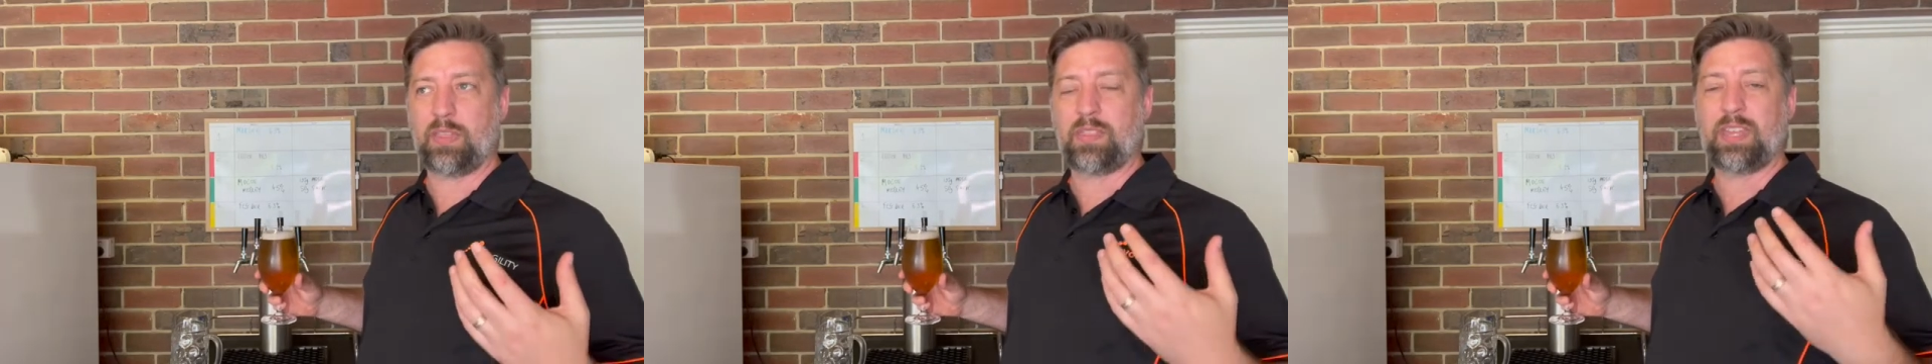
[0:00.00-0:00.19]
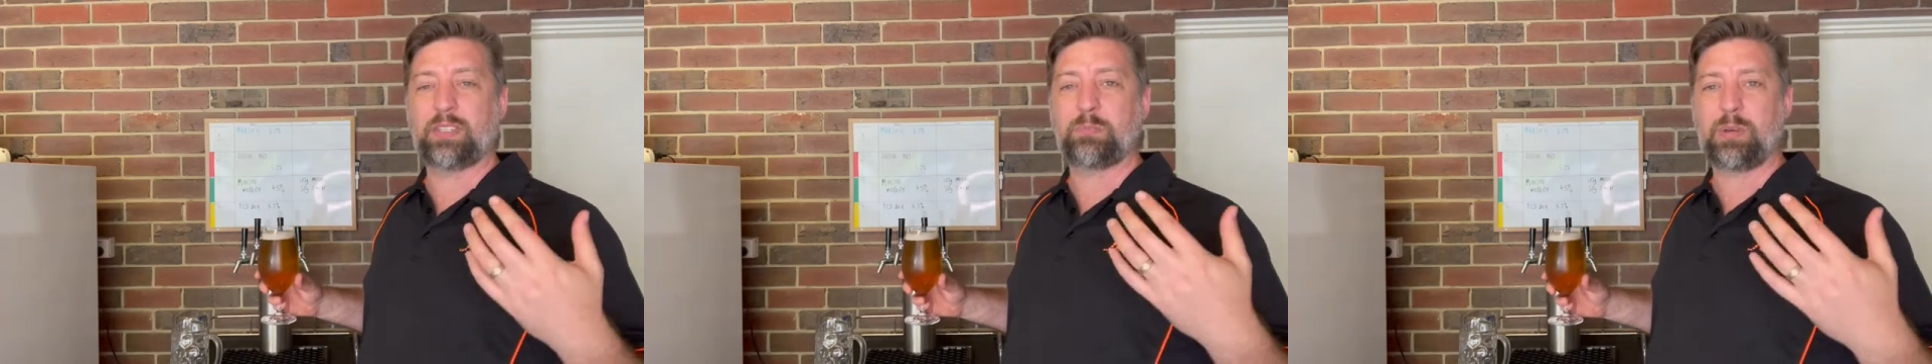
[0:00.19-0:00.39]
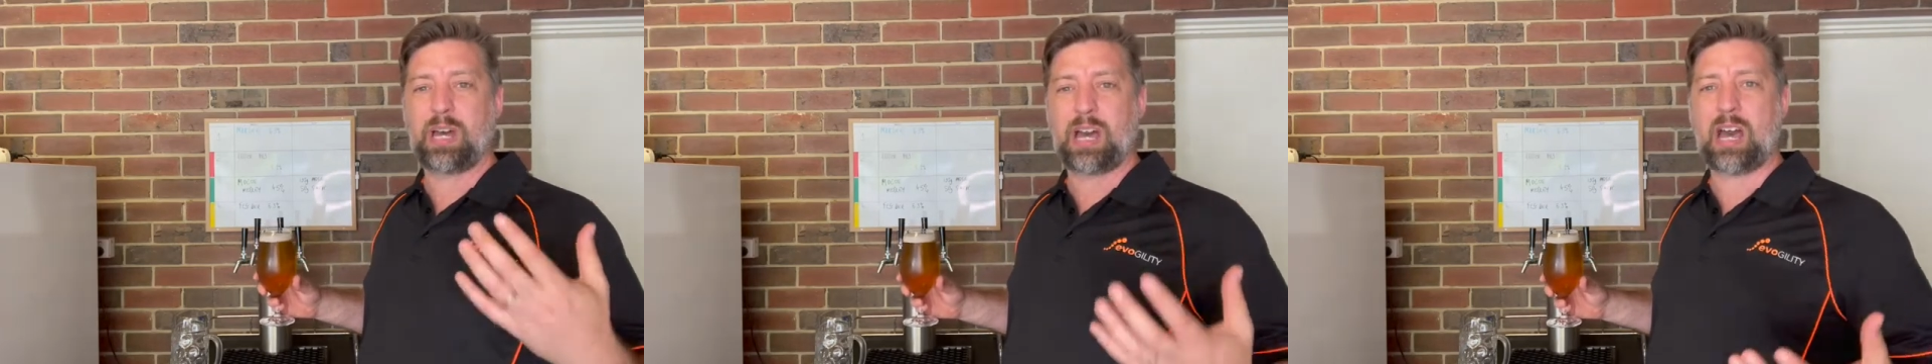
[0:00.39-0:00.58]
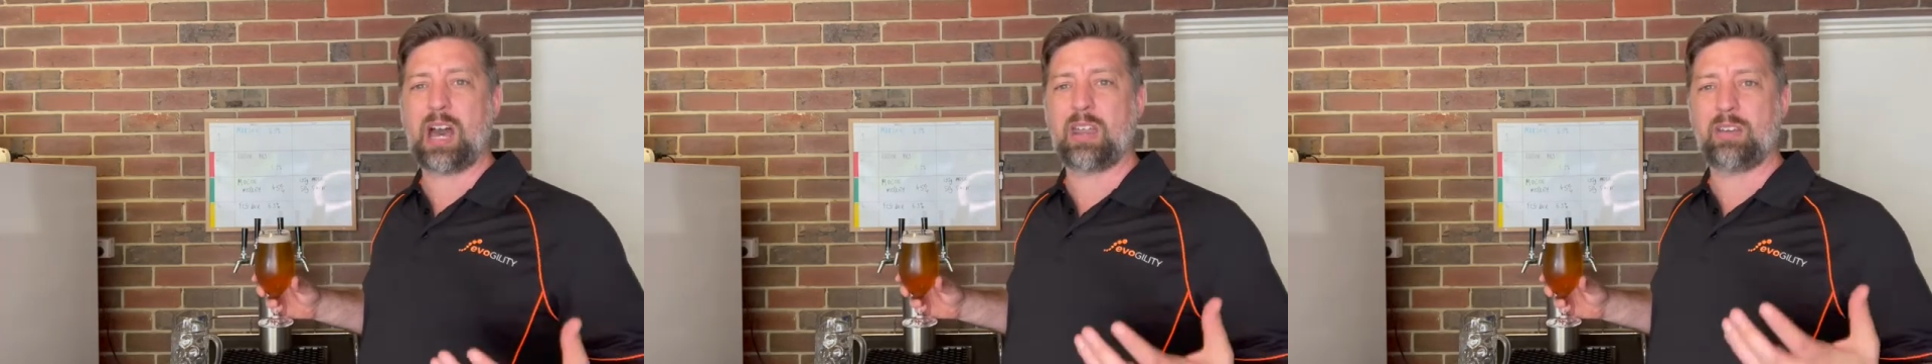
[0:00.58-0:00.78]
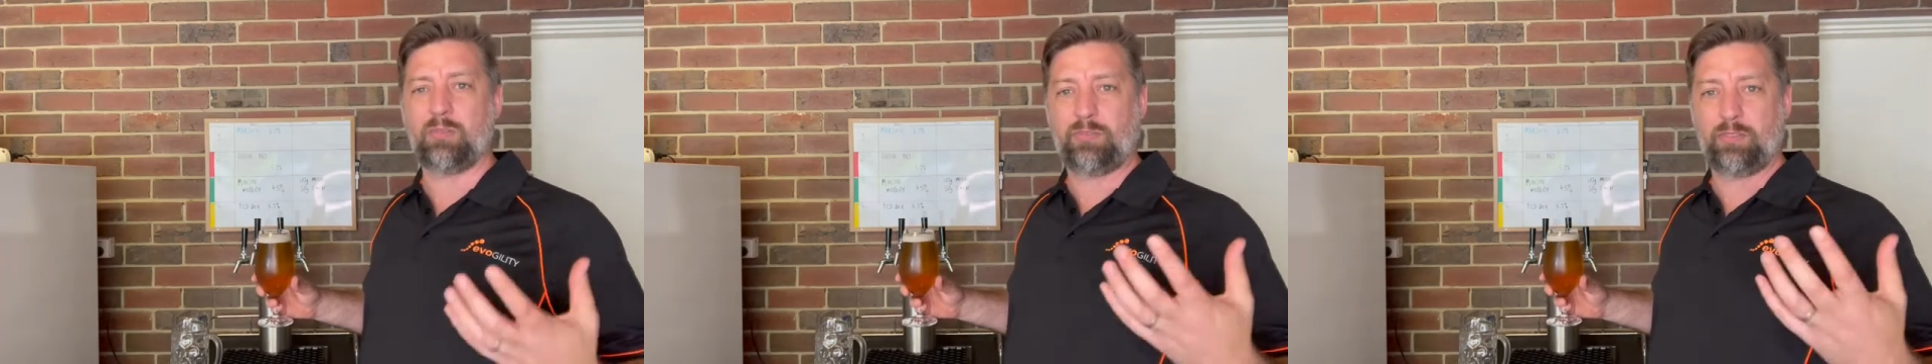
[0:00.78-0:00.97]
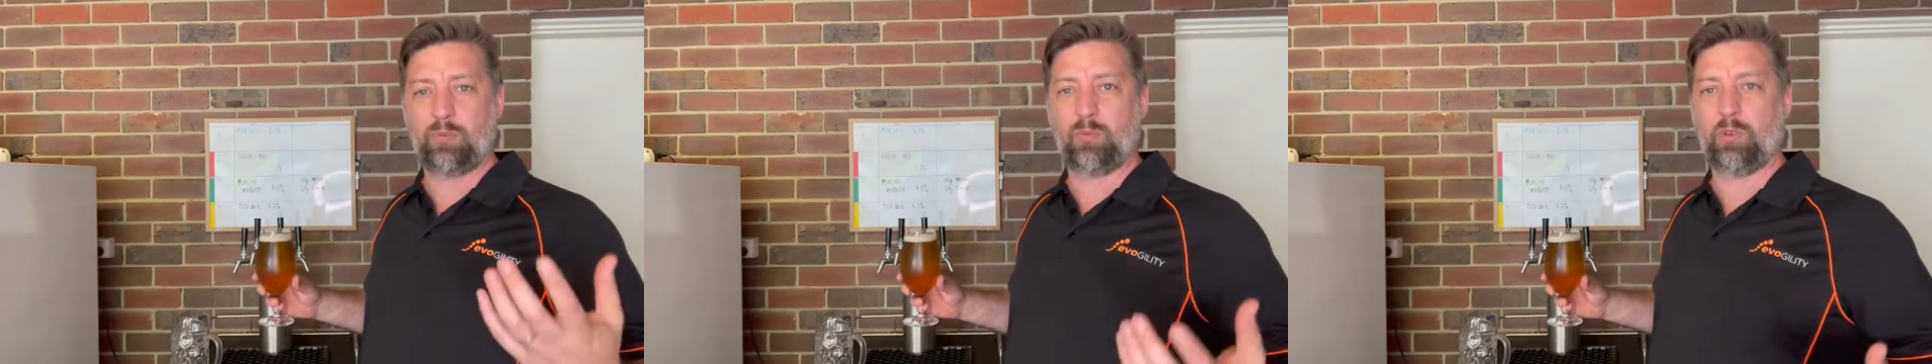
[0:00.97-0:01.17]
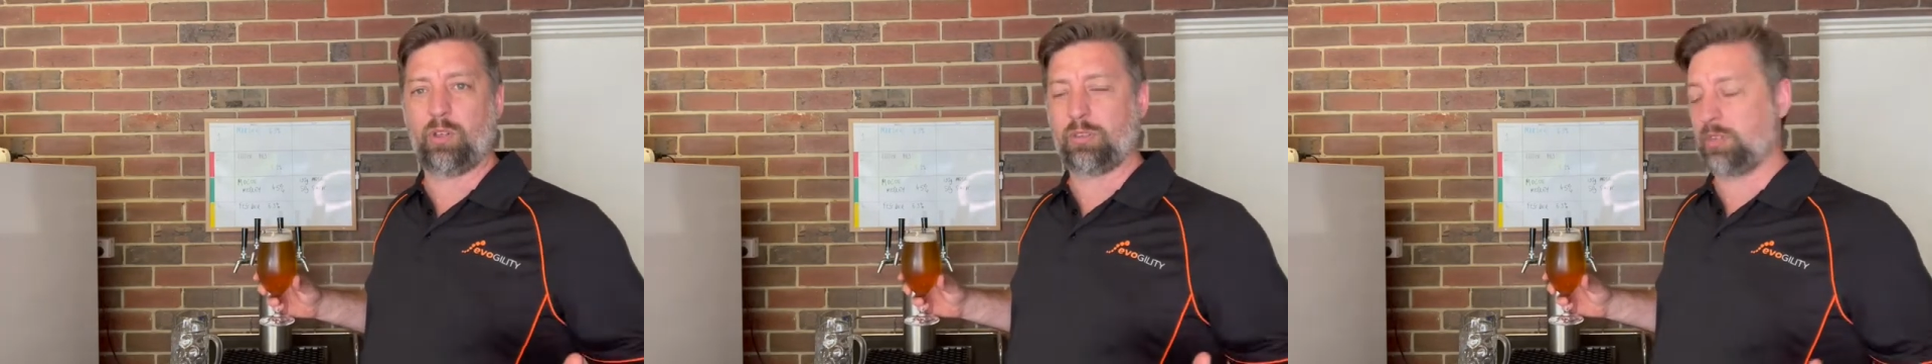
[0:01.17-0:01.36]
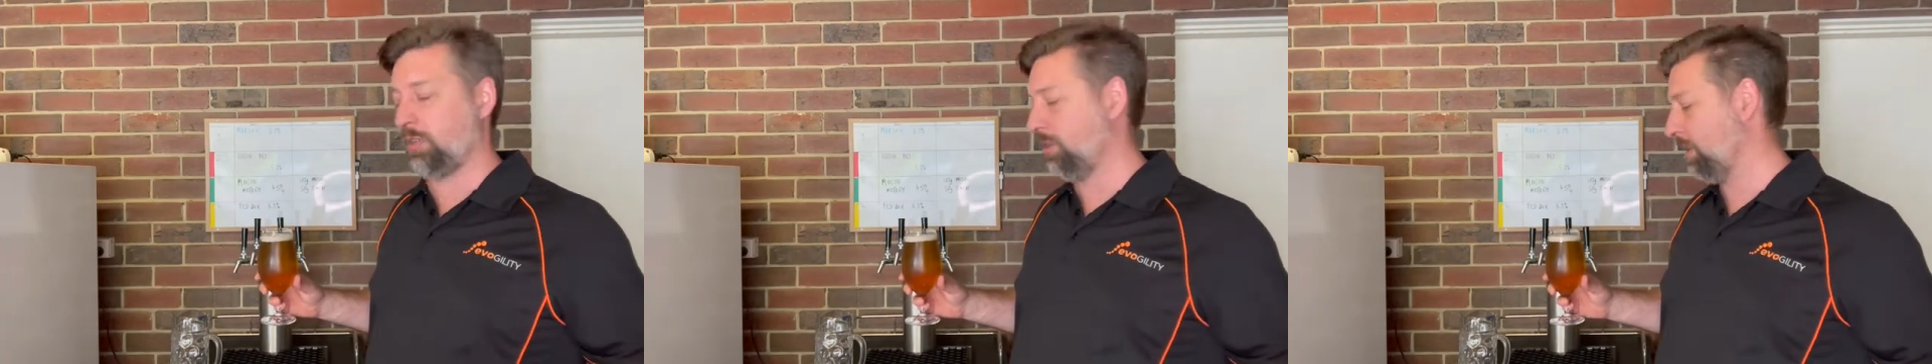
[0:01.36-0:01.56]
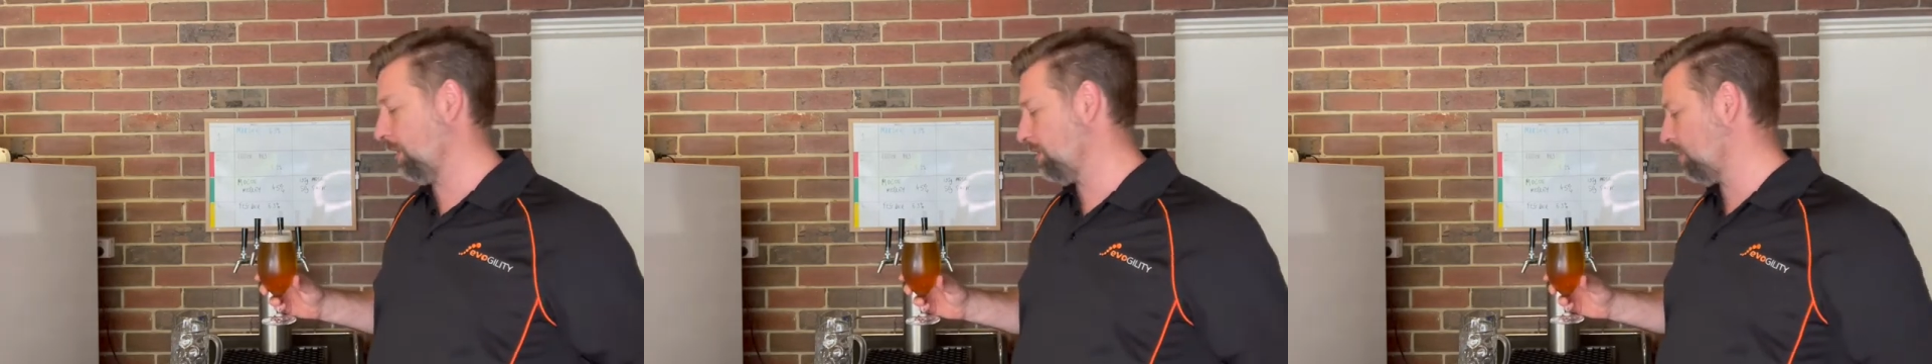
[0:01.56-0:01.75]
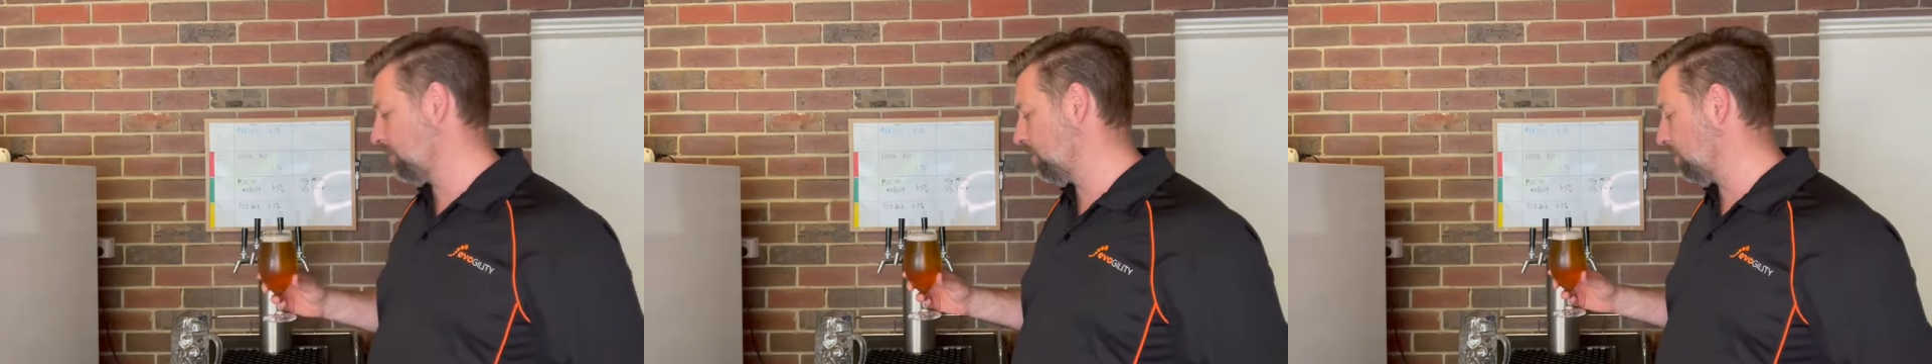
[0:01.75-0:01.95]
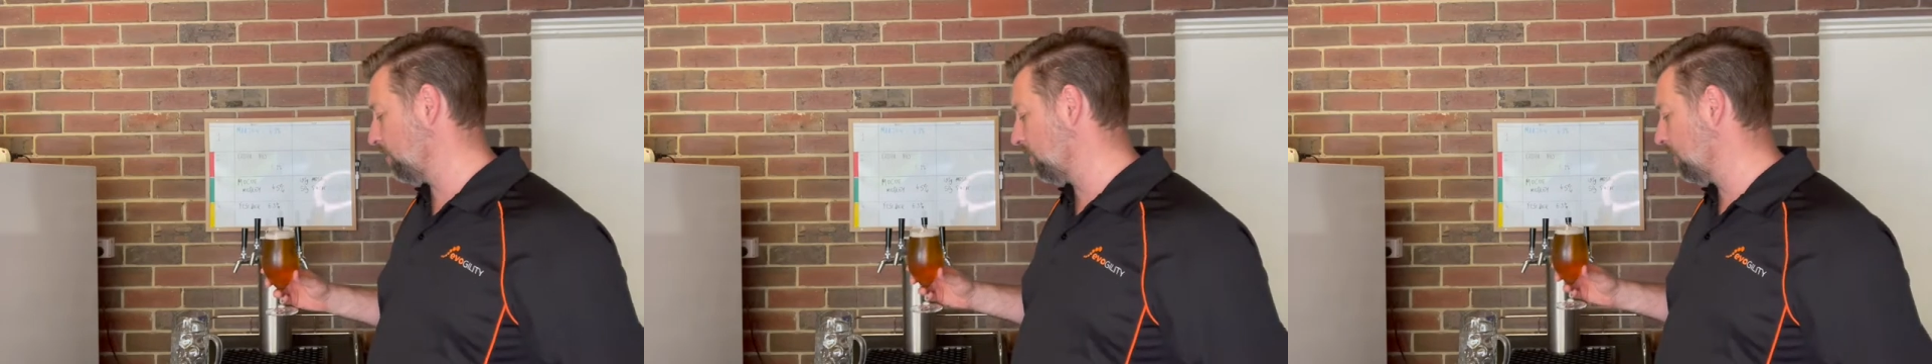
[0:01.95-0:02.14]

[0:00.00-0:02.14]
That's part of the work that you need to do.